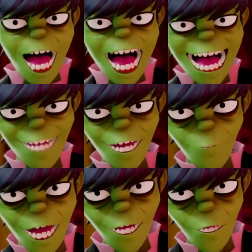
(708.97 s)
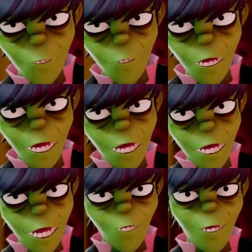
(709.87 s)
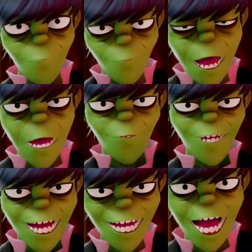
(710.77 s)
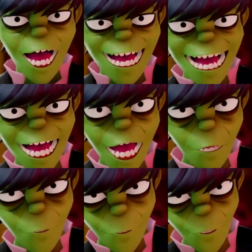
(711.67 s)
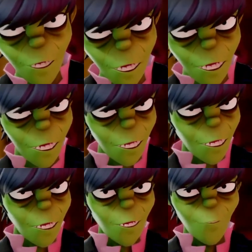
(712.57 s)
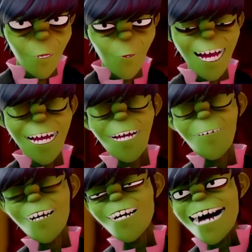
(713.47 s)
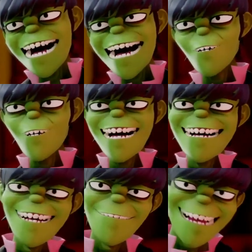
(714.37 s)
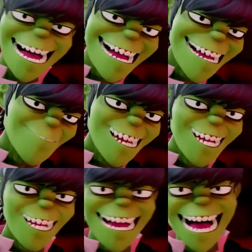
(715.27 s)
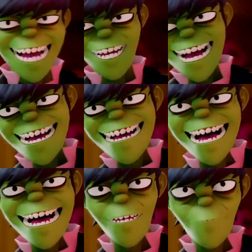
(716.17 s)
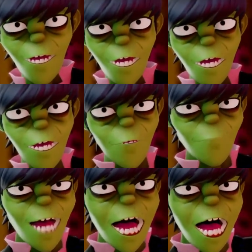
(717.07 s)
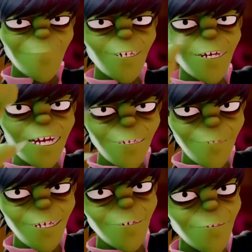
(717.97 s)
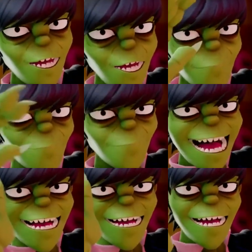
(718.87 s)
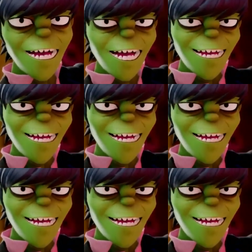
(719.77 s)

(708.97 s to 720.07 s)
right in the middle of a bomb cyclone. The wind was howling, the rain was lashing down, palm trees were sort of bending